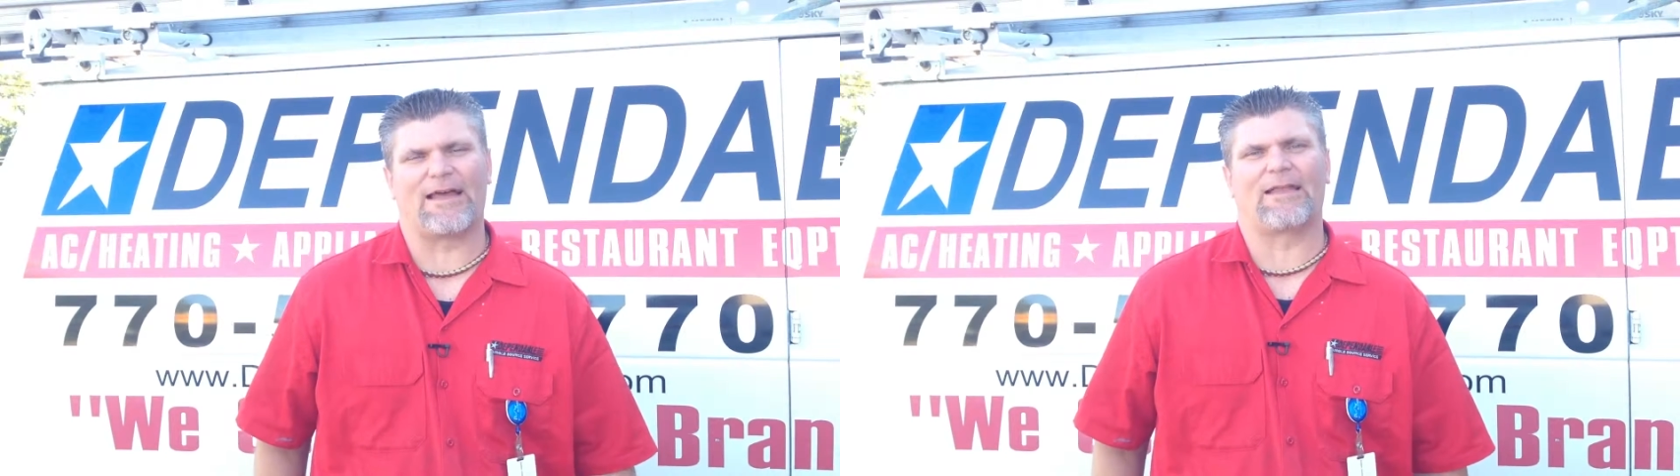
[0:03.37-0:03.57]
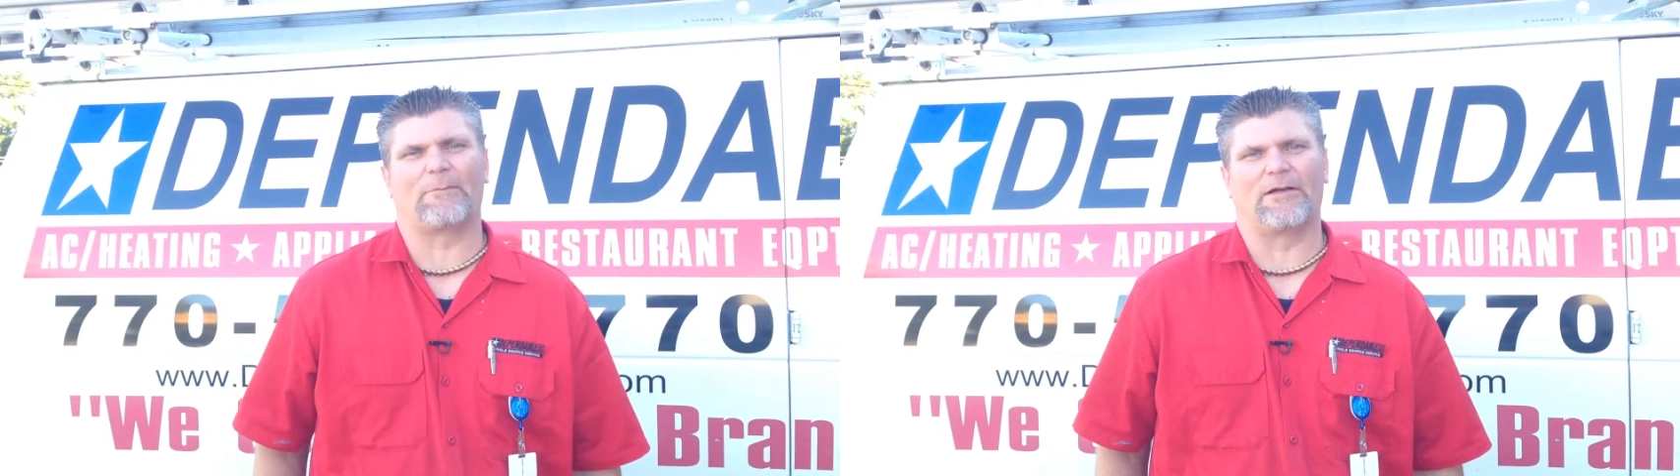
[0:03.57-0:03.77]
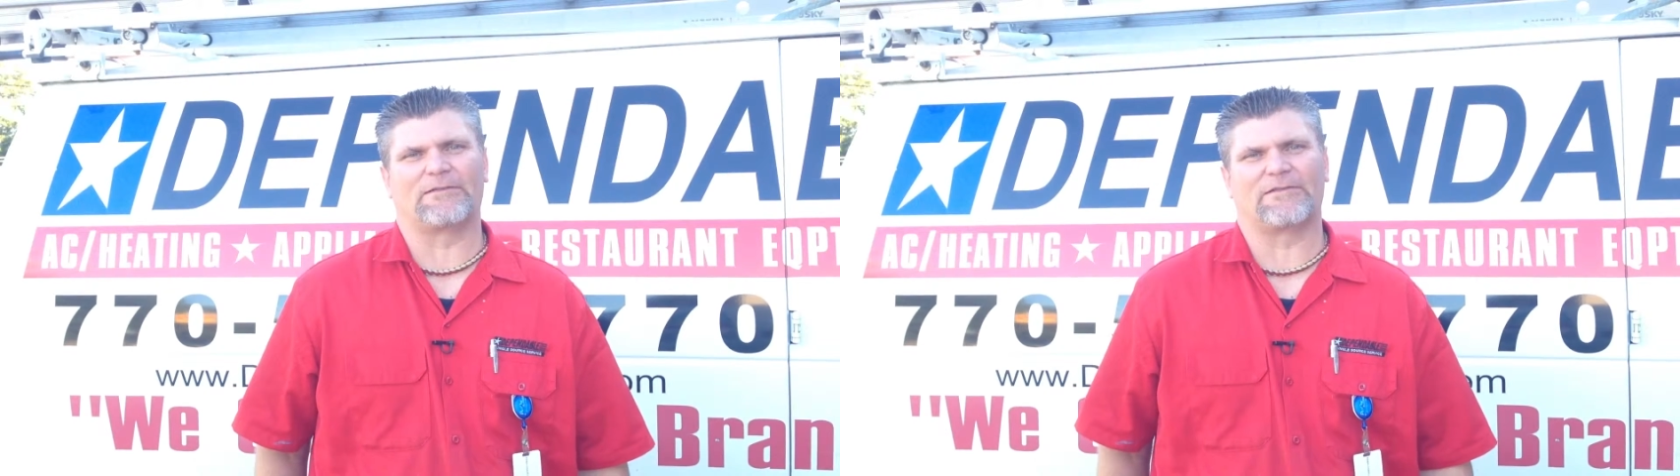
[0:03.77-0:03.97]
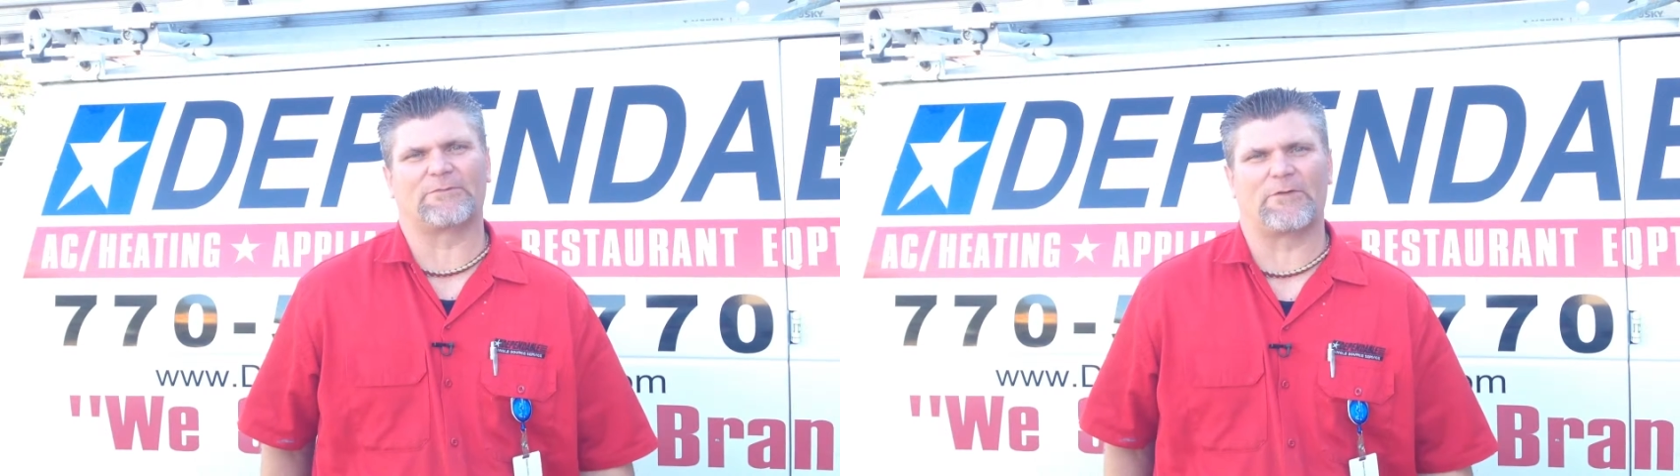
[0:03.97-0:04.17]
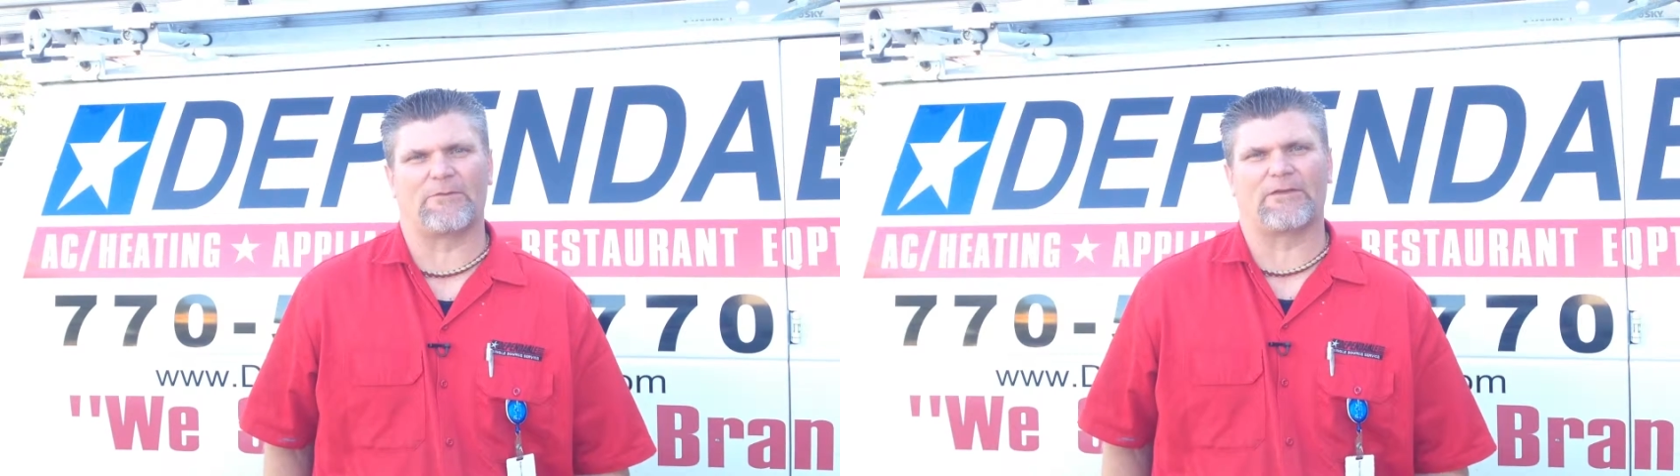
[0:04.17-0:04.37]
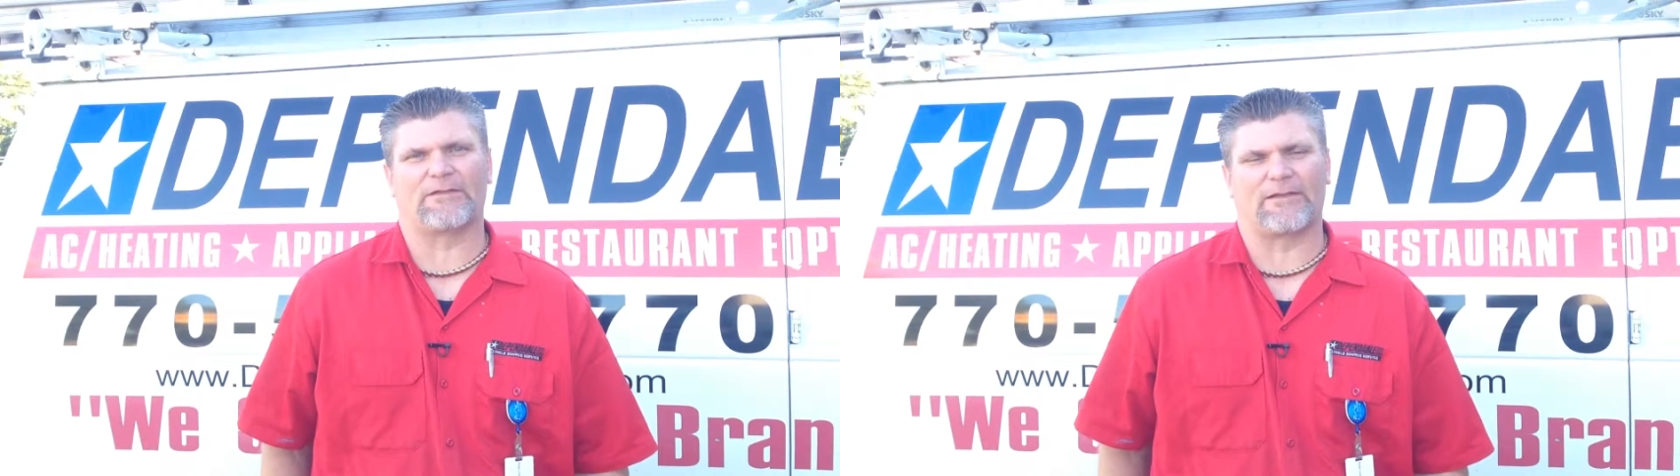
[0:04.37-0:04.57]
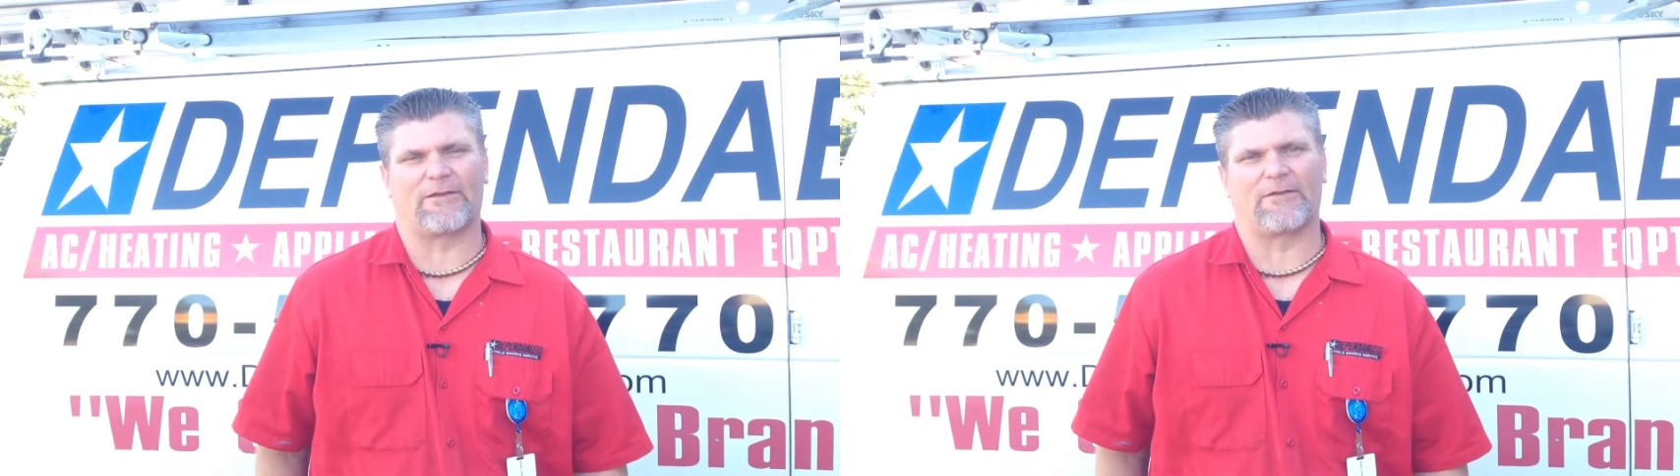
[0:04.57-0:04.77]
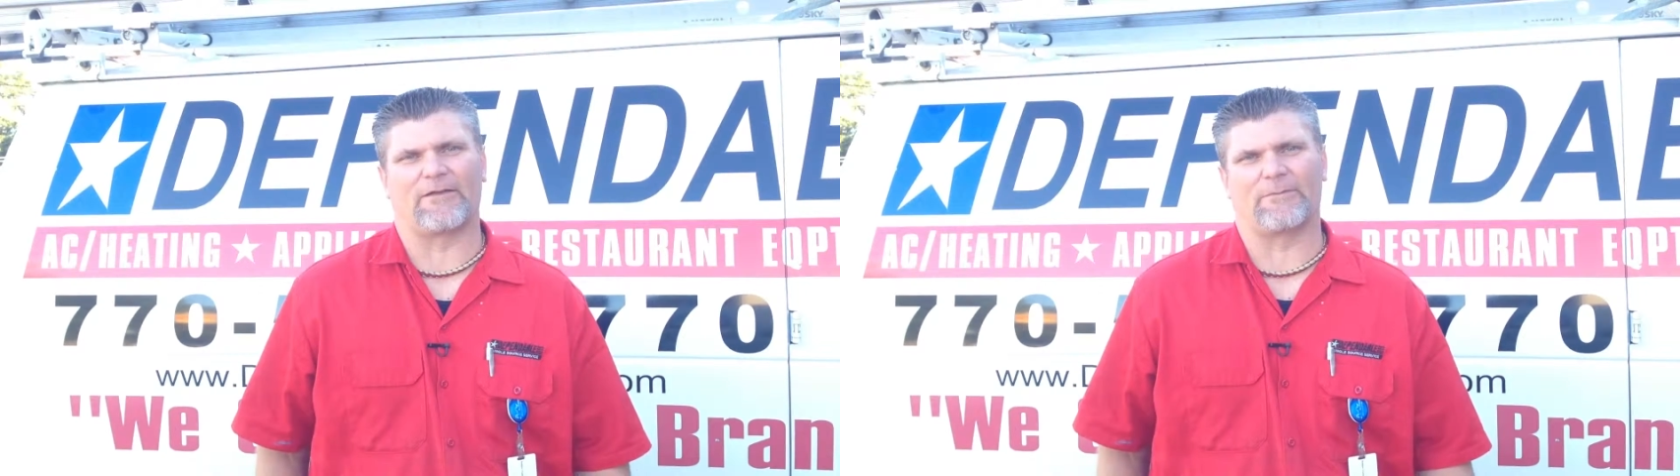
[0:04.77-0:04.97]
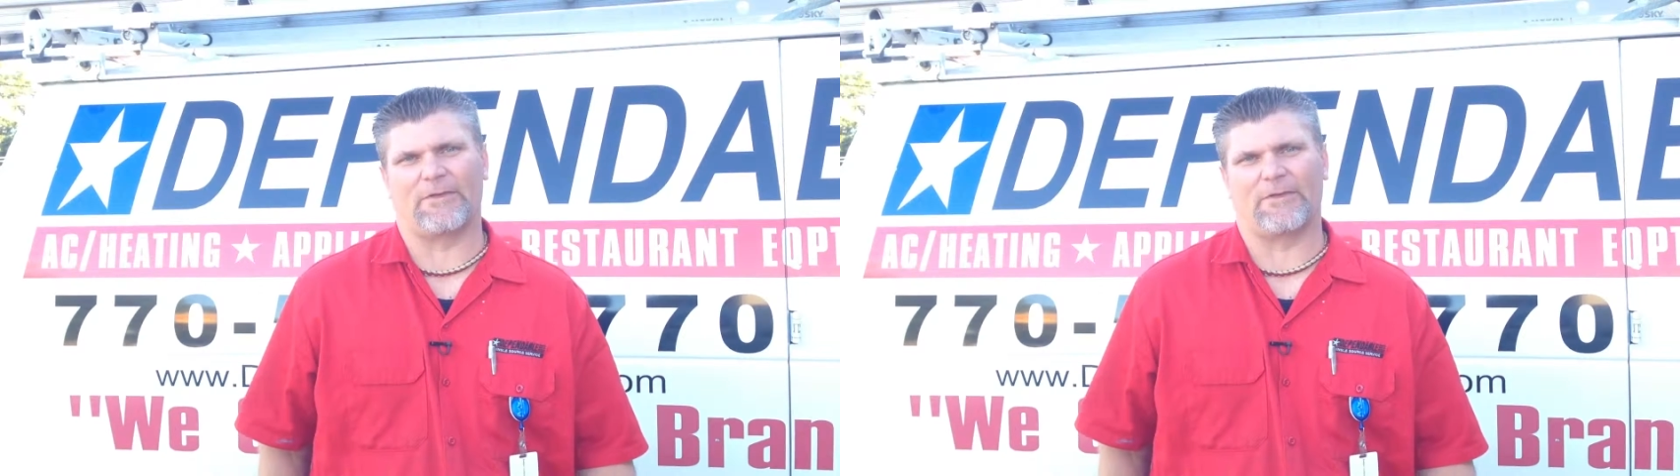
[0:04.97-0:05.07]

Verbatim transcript: nine months, just moved to this area.